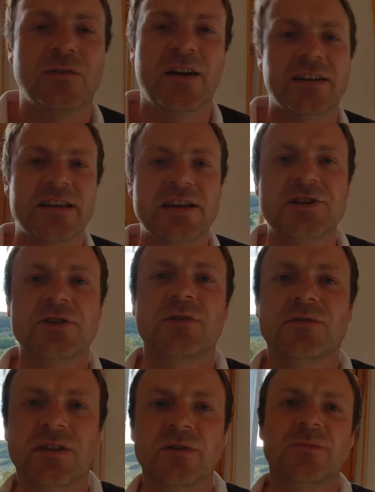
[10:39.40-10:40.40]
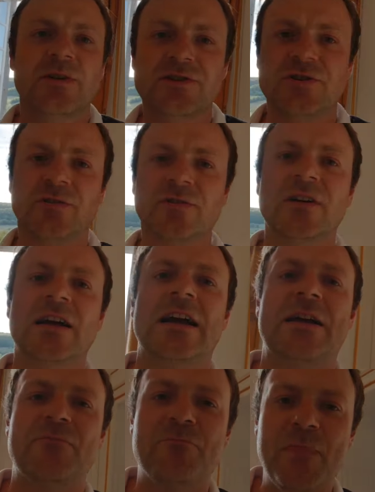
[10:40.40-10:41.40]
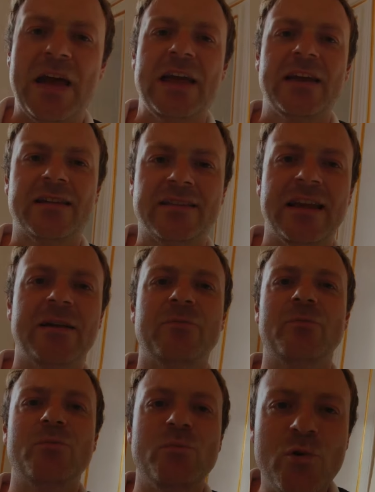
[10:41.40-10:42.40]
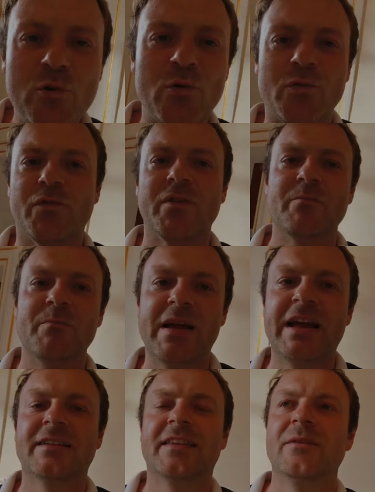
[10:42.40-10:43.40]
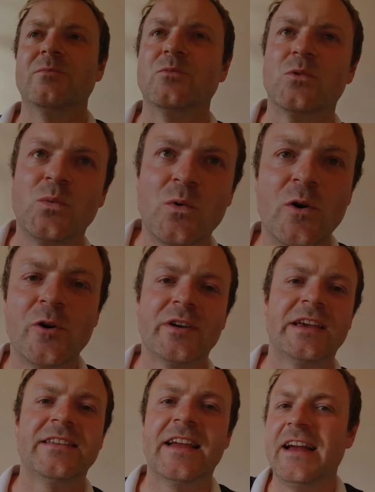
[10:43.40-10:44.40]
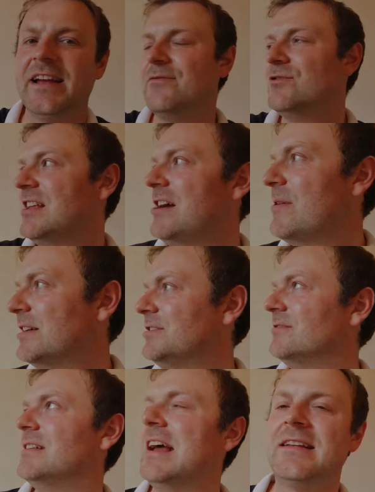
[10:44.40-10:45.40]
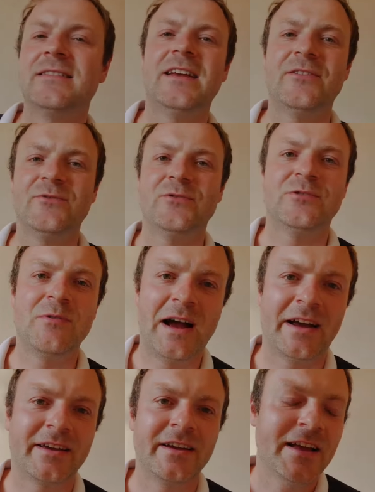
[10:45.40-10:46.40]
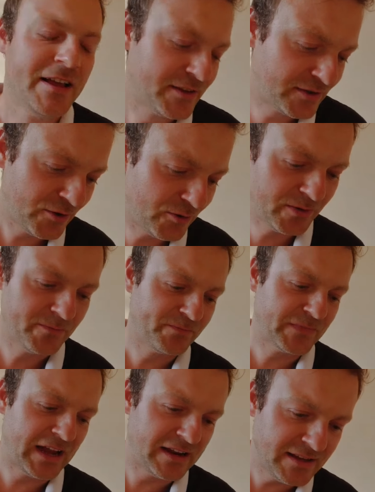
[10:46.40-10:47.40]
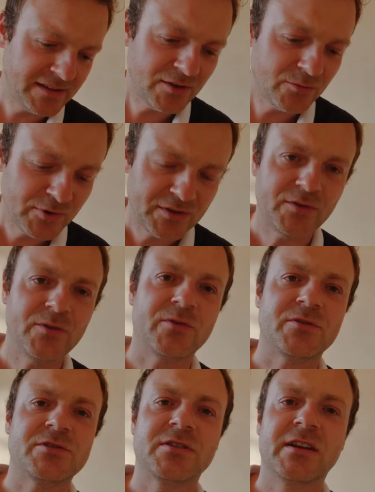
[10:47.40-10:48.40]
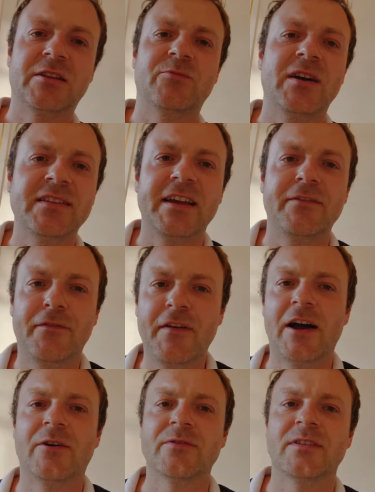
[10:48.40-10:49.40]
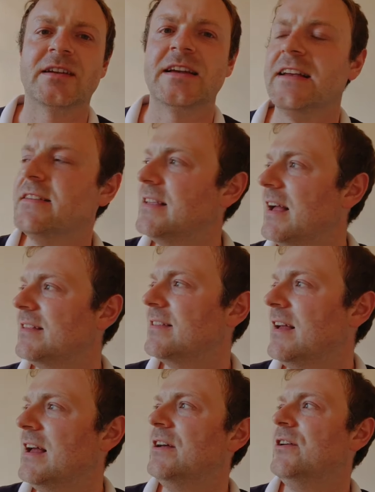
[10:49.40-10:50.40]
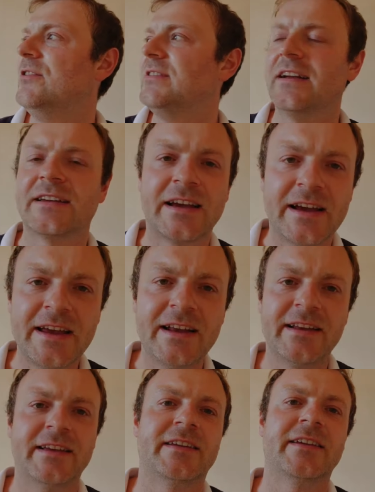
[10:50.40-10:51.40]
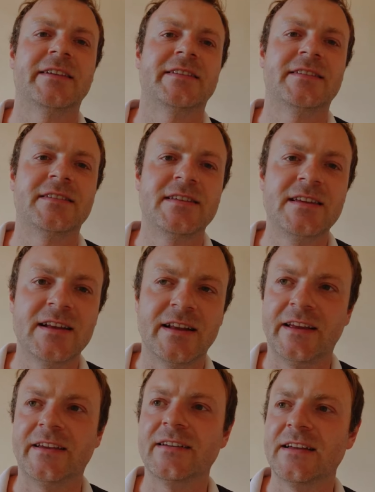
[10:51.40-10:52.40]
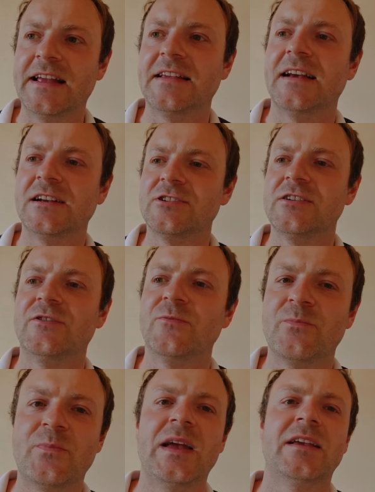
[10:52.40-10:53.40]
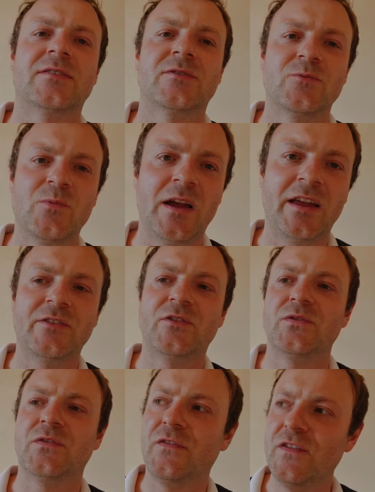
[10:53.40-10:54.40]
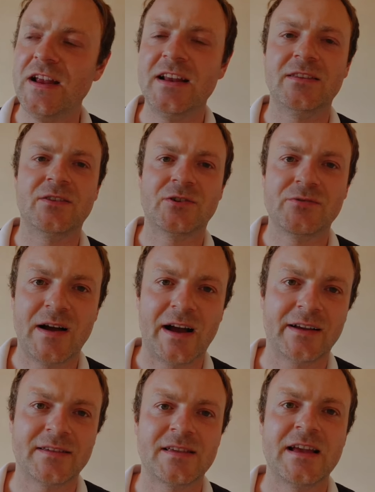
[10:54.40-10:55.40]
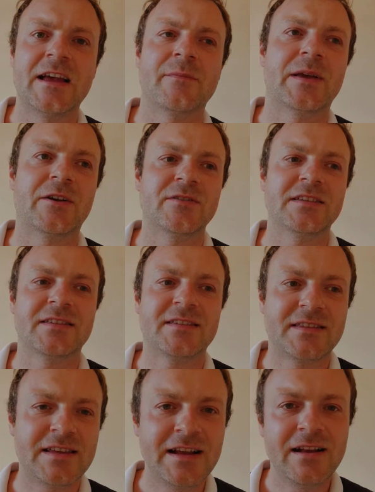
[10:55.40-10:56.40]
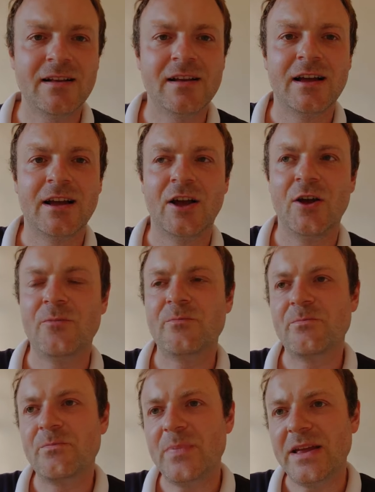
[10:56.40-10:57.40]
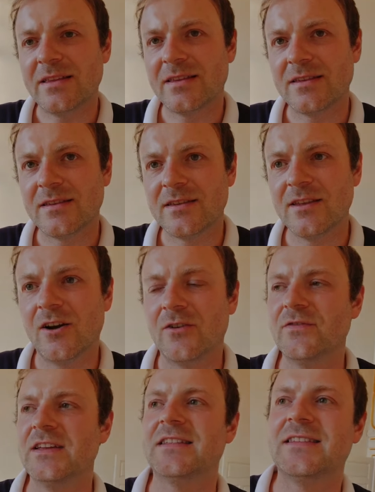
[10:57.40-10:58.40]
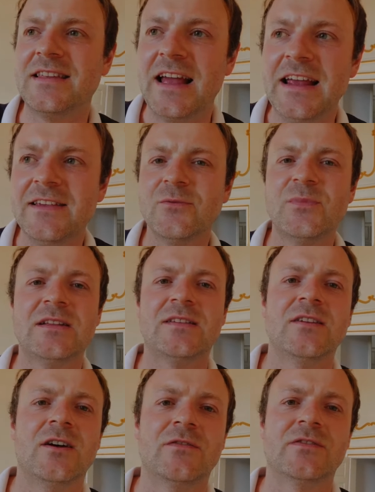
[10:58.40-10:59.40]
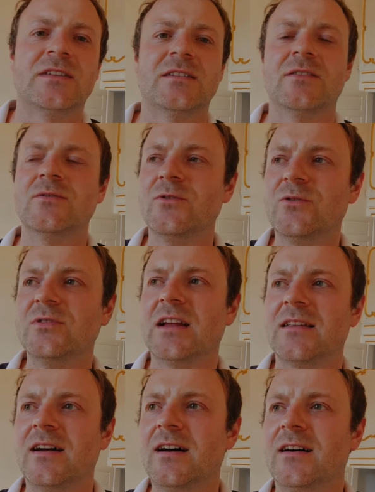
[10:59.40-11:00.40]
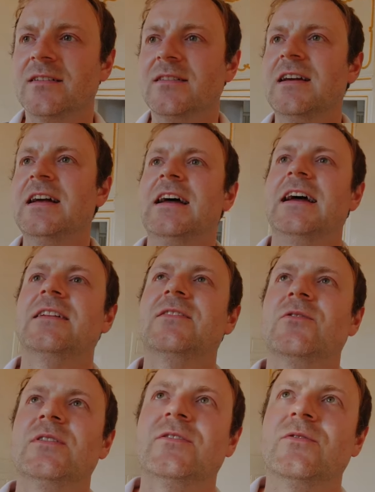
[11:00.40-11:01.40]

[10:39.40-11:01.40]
the variation of temperature make them move, make them work in every direction, and they do crack. So I did some research, and what I found is that an acrylic ceiling is actually the best way to fill in the cracks, because it's still a bit soft. It stays a bit soft, it doesn't go that hard, and so it